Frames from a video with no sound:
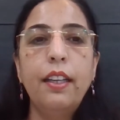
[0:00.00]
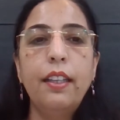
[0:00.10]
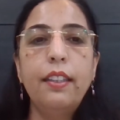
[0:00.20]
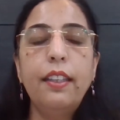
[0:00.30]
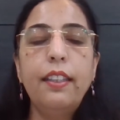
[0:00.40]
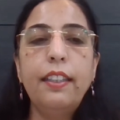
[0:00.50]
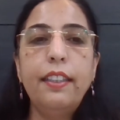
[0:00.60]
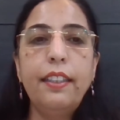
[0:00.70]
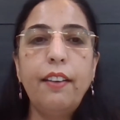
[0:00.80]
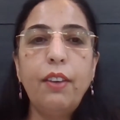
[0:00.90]
The
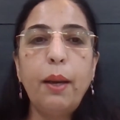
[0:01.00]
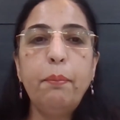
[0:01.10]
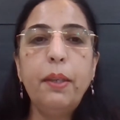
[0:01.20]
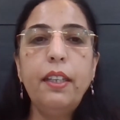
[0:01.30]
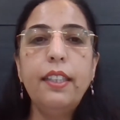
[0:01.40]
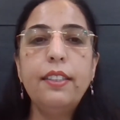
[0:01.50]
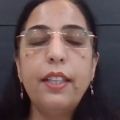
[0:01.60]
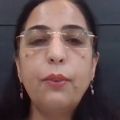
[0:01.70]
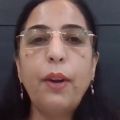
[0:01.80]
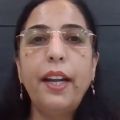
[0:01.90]
developer is
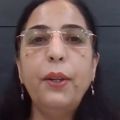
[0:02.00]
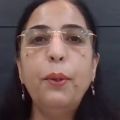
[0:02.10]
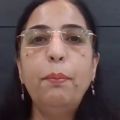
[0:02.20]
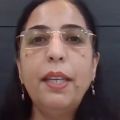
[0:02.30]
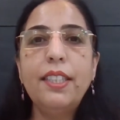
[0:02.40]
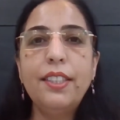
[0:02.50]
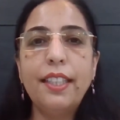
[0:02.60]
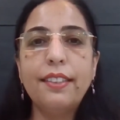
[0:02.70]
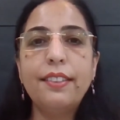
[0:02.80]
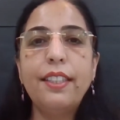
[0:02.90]
required to pay
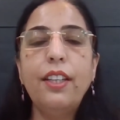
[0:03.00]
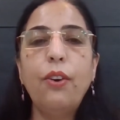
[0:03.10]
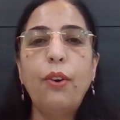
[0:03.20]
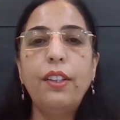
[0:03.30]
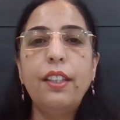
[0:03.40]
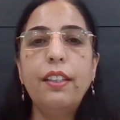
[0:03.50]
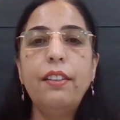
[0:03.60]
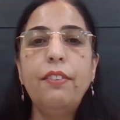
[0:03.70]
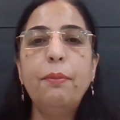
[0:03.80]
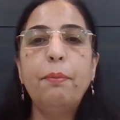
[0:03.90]
GST on
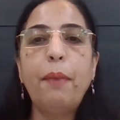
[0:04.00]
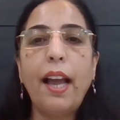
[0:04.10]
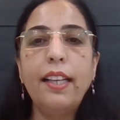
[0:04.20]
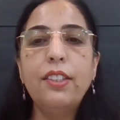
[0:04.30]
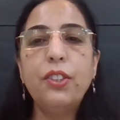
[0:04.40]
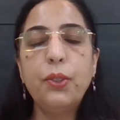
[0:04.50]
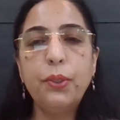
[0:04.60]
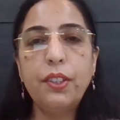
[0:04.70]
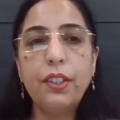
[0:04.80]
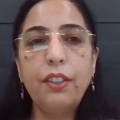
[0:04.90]
the balance
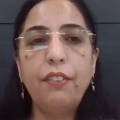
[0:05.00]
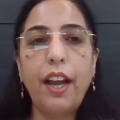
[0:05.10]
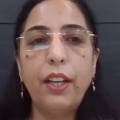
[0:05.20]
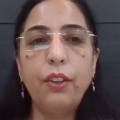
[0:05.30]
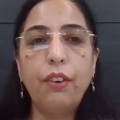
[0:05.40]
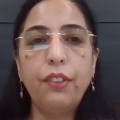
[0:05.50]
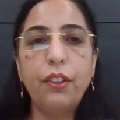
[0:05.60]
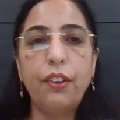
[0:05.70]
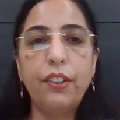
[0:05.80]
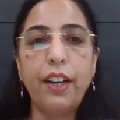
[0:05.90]
2/3 value of the
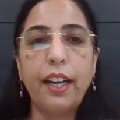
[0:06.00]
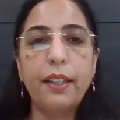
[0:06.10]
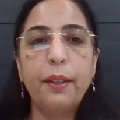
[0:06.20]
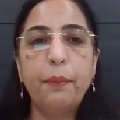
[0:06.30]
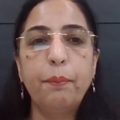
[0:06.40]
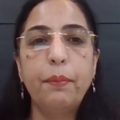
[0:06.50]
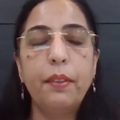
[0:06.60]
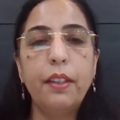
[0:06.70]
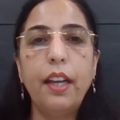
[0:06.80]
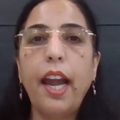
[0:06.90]
contract,
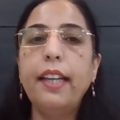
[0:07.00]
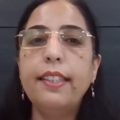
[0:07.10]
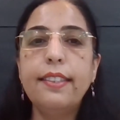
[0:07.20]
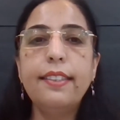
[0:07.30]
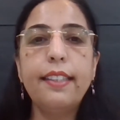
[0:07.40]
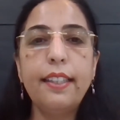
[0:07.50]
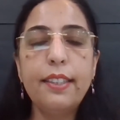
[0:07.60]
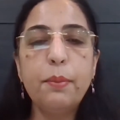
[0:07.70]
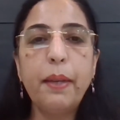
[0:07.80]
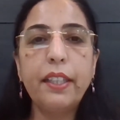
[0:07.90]
and this is
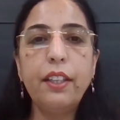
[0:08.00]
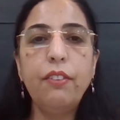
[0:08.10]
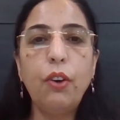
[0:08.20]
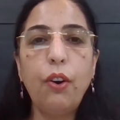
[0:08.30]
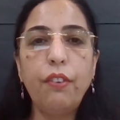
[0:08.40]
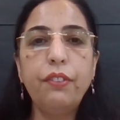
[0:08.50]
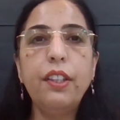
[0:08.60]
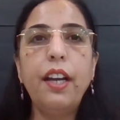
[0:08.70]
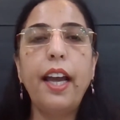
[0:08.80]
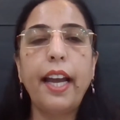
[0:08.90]
irrespective of
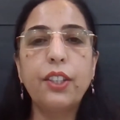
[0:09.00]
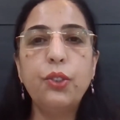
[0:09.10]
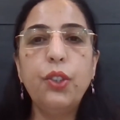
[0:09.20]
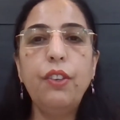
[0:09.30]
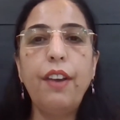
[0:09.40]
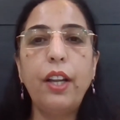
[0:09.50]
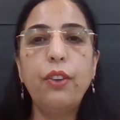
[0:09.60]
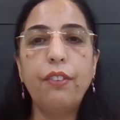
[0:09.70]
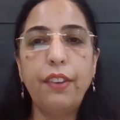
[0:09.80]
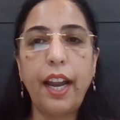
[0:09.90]
the actual
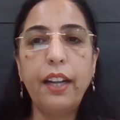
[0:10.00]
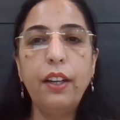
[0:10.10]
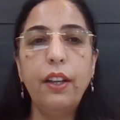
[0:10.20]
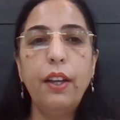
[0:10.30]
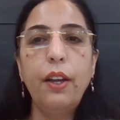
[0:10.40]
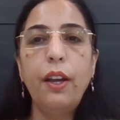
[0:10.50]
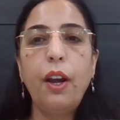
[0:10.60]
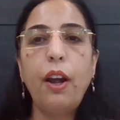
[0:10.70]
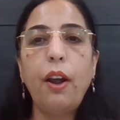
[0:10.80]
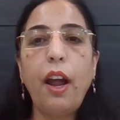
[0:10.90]
value of land
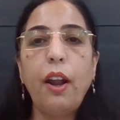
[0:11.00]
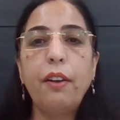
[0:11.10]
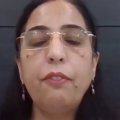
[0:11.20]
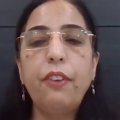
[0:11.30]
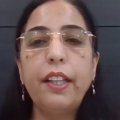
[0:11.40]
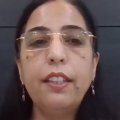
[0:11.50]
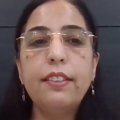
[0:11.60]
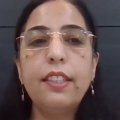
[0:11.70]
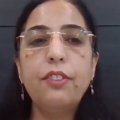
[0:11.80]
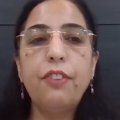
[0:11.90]
and whether
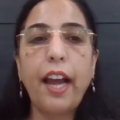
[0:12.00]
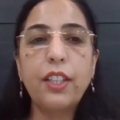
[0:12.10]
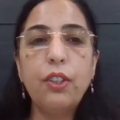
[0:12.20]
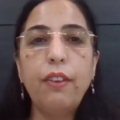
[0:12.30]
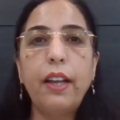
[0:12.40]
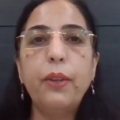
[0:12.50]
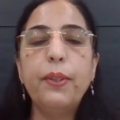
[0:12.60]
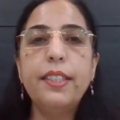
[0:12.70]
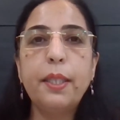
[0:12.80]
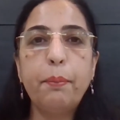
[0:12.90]
such actual value
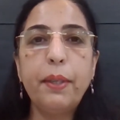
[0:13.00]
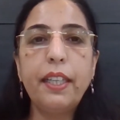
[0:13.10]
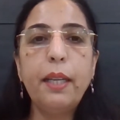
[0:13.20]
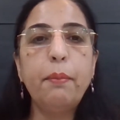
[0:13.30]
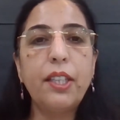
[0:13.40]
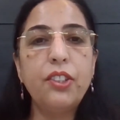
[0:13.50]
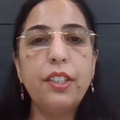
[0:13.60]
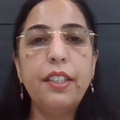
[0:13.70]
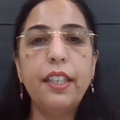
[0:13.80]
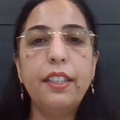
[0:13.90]
is separately
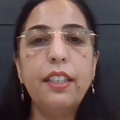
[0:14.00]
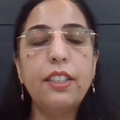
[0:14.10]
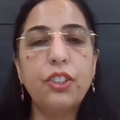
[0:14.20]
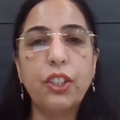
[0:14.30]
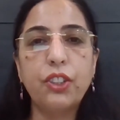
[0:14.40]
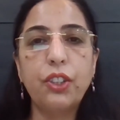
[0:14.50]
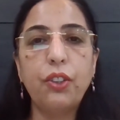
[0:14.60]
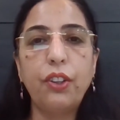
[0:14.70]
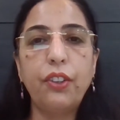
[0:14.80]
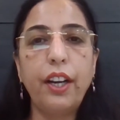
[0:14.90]
mentioned in the construction
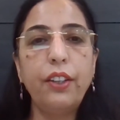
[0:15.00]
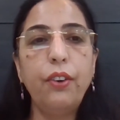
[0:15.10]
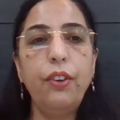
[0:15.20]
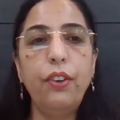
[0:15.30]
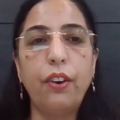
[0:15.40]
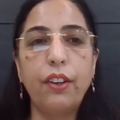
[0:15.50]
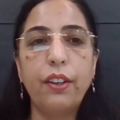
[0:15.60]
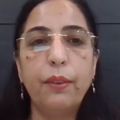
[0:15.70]
contract or not.